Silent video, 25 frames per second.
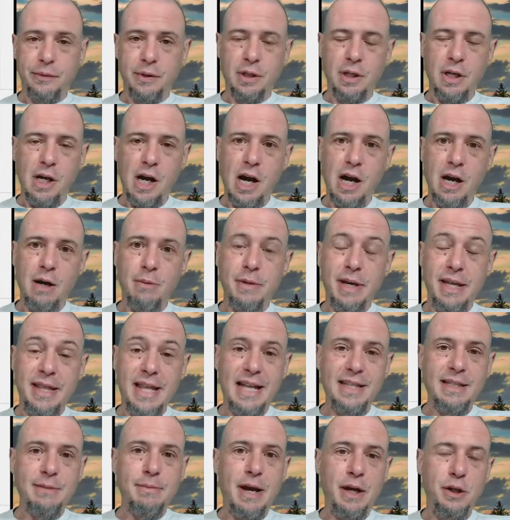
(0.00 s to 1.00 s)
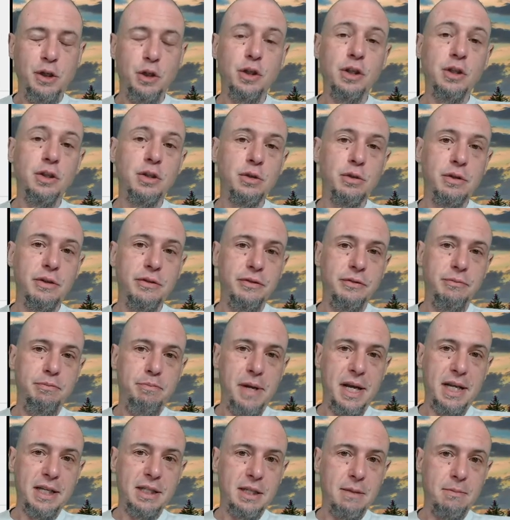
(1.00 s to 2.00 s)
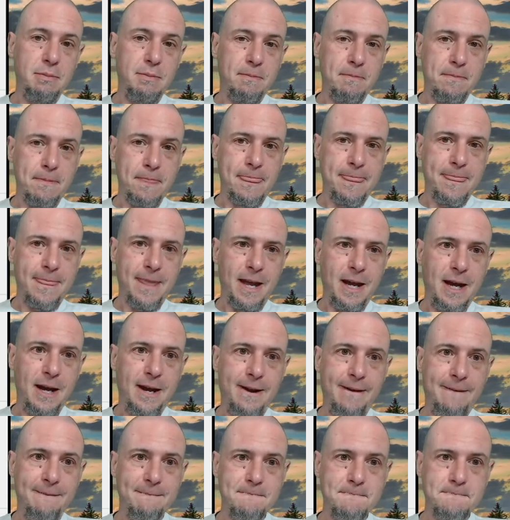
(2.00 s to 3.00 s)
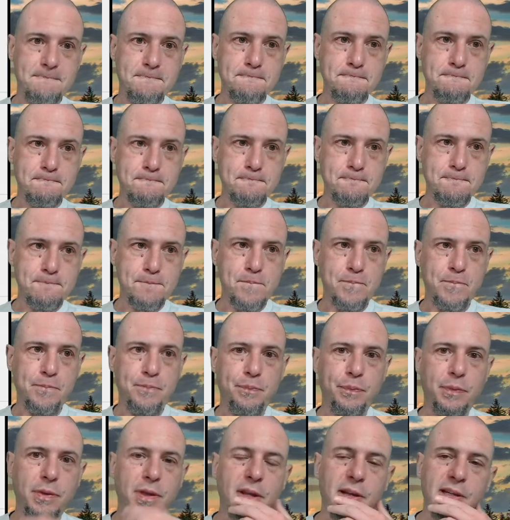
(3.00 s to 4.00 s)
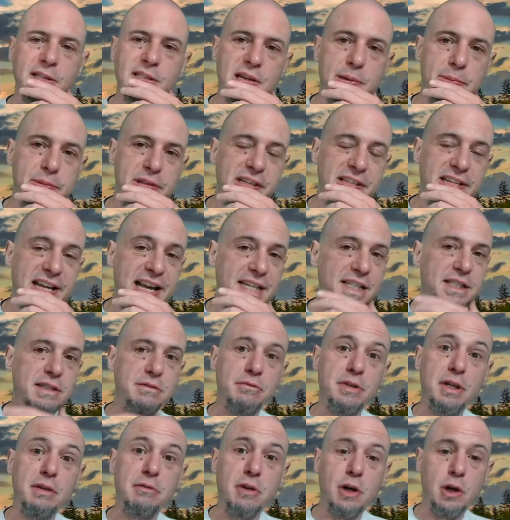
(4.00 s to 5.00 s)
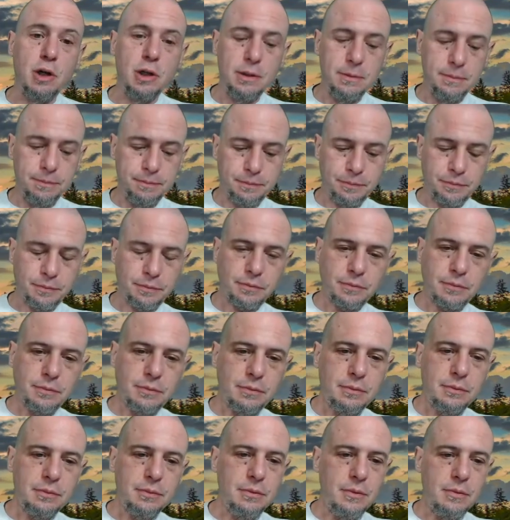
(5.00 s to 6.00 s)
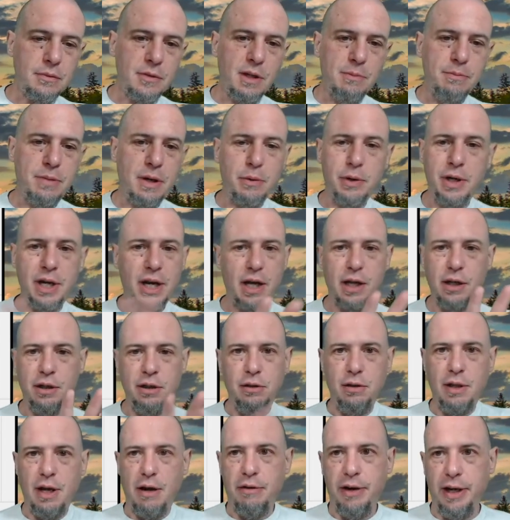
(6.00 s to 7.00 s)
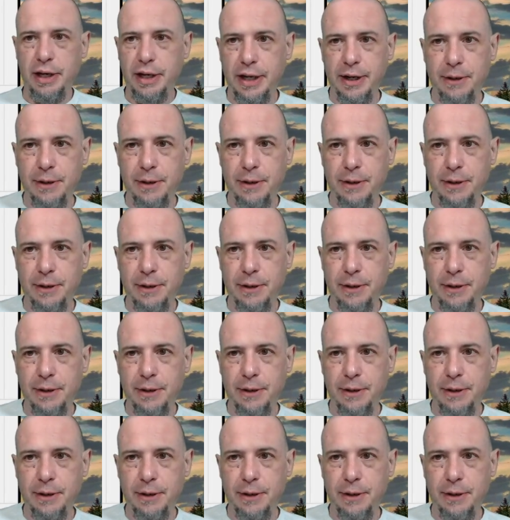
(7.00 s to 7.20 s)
Um, and that's about, you can sort of pick some um, some of the dice to re-roll, but we're not going to do that right